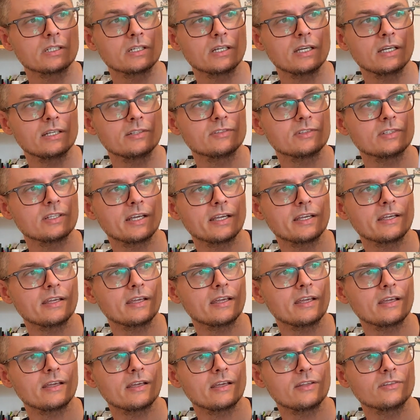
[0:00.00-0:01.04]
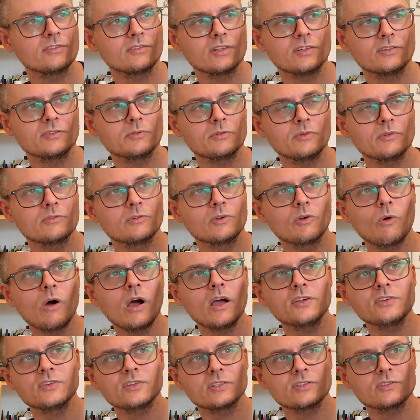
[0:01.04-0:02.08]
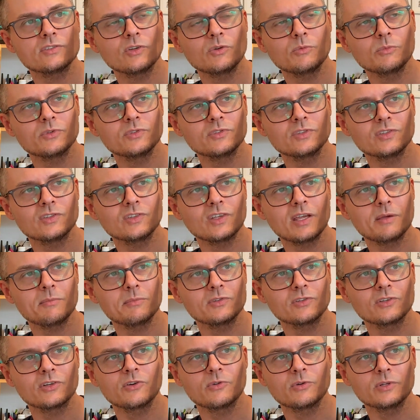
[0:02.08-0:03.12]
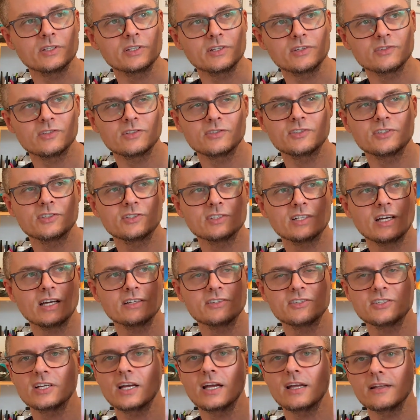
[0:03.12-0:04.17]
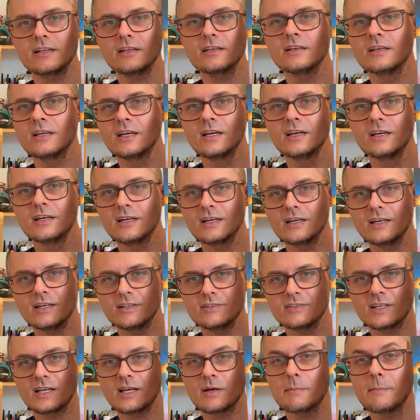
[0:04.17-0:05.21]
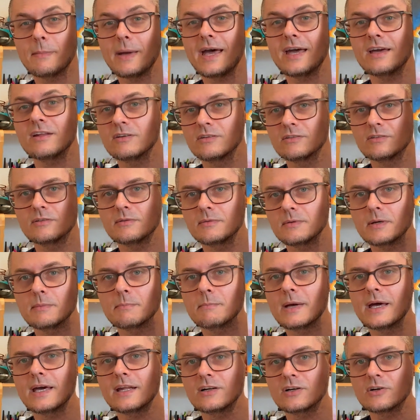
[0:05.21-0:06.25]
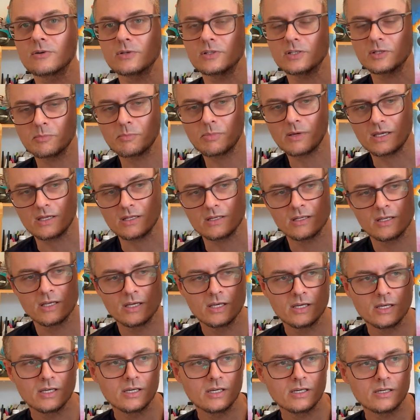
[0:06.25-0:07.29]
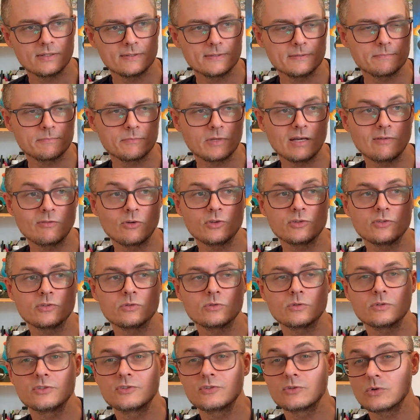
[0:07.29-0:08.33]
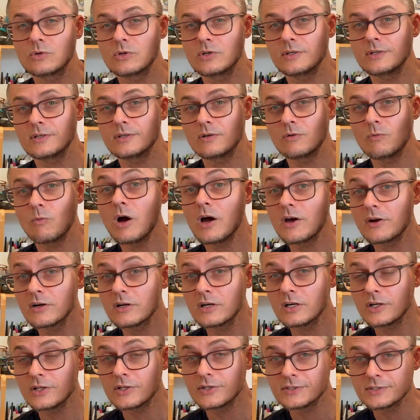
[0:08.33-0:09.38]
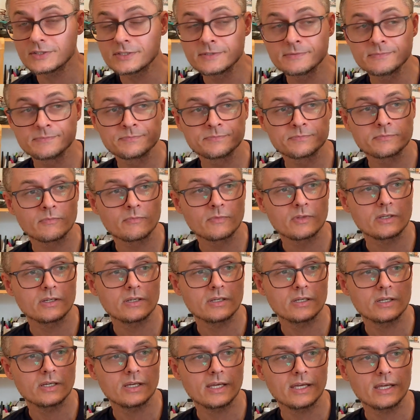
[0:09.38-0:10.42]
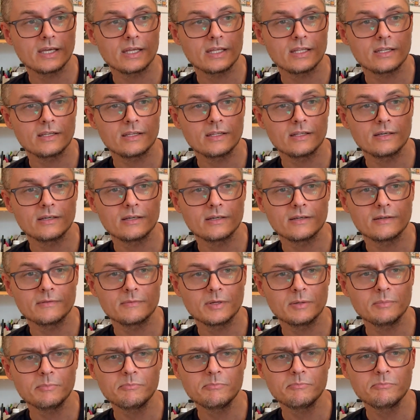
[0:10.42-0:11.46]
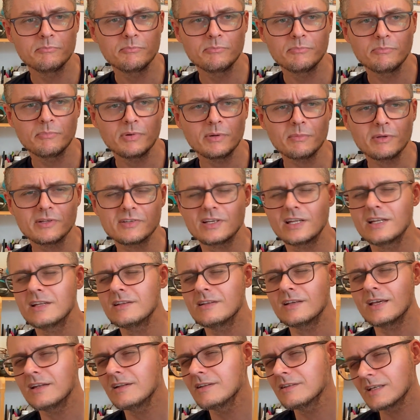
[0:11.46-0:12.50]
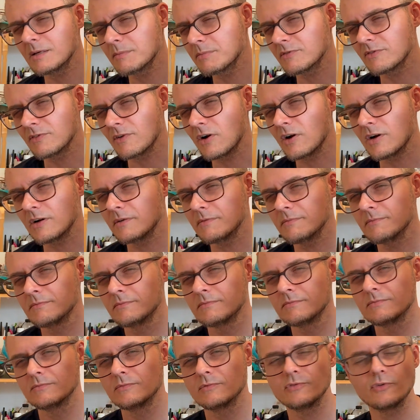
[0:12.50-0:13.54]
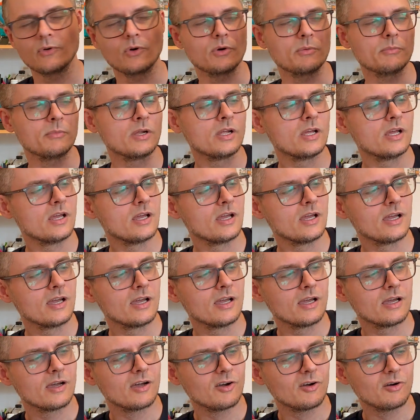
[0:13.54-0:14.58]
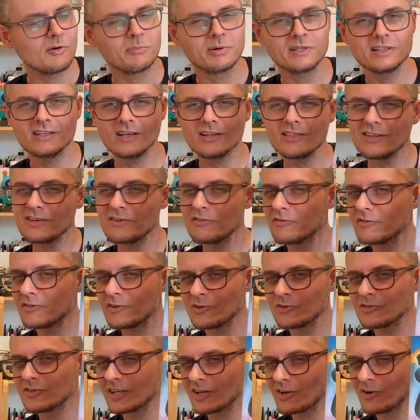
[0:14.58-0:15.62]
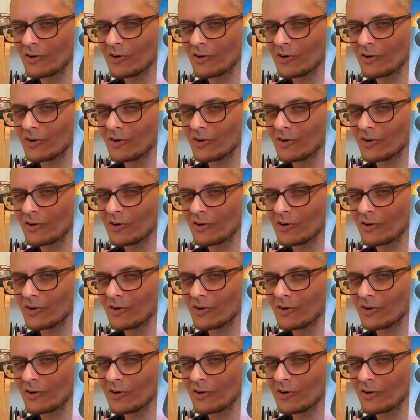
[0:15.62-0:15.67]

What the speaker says: it's gouache is almost the same as acrylics. They're just not shiny. It's like a matte acrylic paint. I've also enjoy watercolors and pretty much any type of art form, but nothing feels like